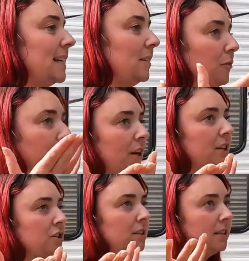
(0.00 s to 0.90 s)
said, the
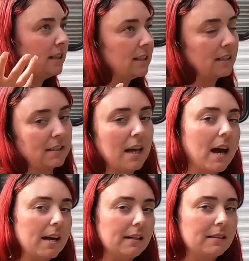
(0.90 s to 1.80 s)
fridge is a decent
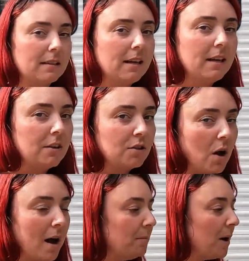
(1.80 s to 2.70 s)
size. So
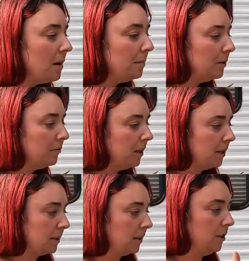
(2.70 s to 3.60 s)
I'm probably
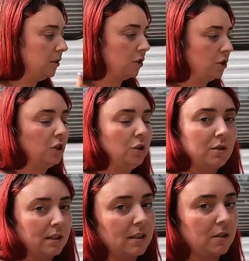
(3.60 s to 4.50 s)
realistically just going to use
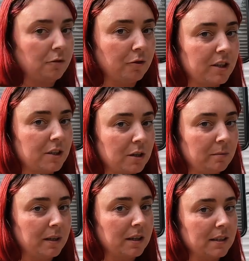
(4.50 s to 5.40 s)
this as a freezer,
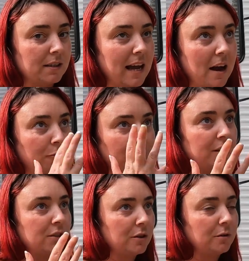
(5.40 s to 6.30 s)
because our
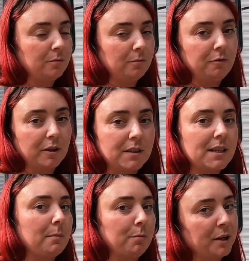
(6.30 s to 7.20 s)
freezer fills
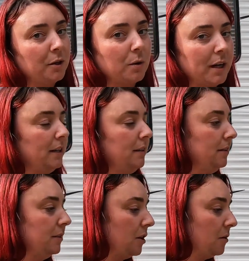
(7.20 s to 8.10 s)
up pretty quick.
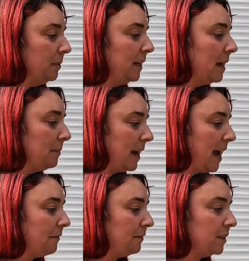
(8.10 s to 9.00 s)
So being able to
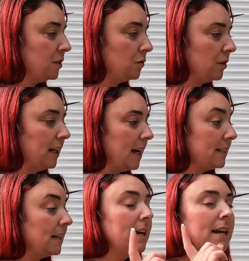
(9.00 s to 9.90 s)
have this is really
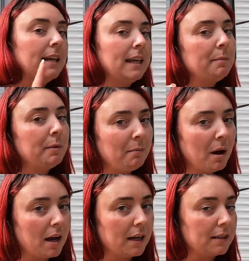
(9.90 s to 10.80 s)
nice. Keep in
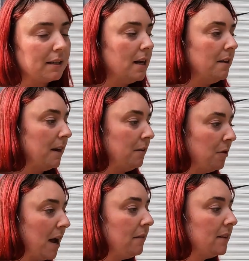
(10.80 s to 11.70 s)
mind that if
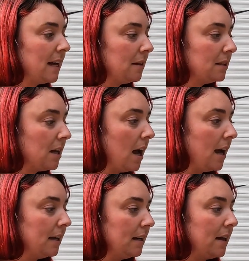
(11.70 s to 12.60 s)
you have this
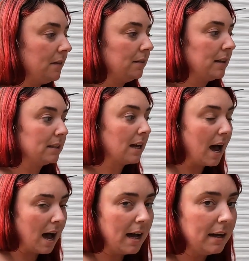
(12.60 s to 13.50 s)
outside and it's
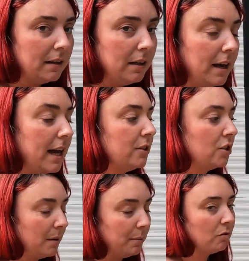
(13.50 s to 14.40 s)
hot, it's
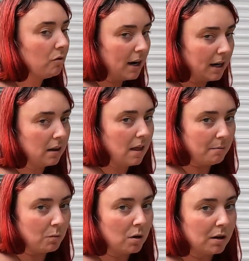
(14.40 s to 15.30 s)
going to be running a lot
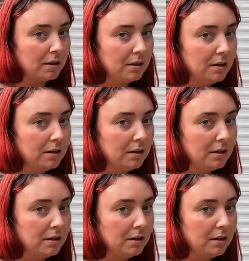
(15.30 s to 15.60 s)
more.